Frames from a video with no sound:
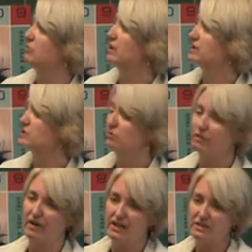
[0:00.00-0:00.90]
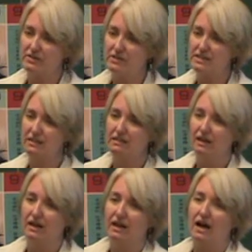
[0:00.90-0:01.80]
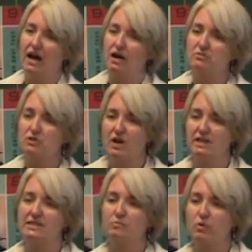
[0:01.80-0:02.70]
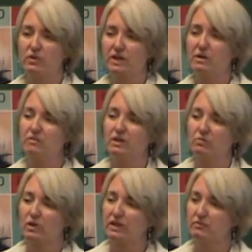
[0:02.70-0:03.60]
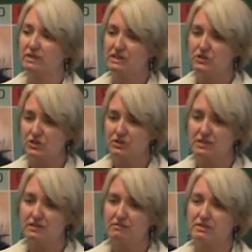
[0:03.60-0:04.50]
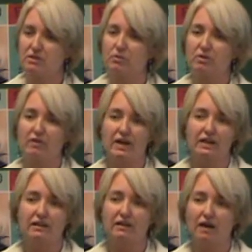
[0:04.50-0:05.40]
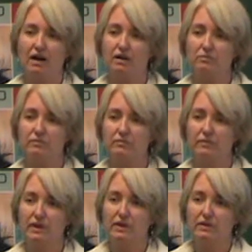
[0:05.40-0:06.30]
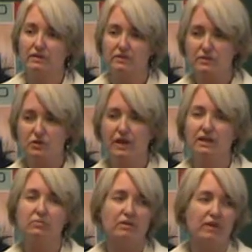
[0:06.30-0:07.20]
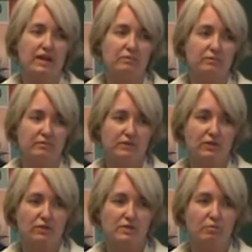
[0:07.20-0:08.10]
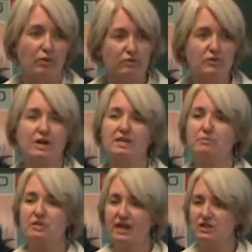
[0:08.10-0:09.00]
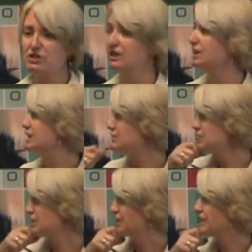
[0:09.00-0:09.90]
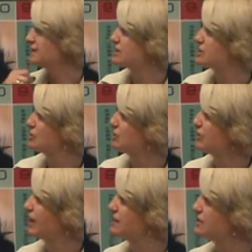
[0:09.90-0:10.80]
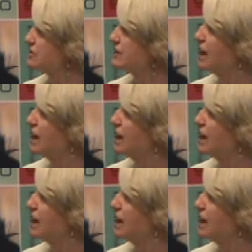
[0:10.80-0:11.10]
with supervisors to try to support them in working with teachers, so providing training, providing support for transportation and materials to supervisors.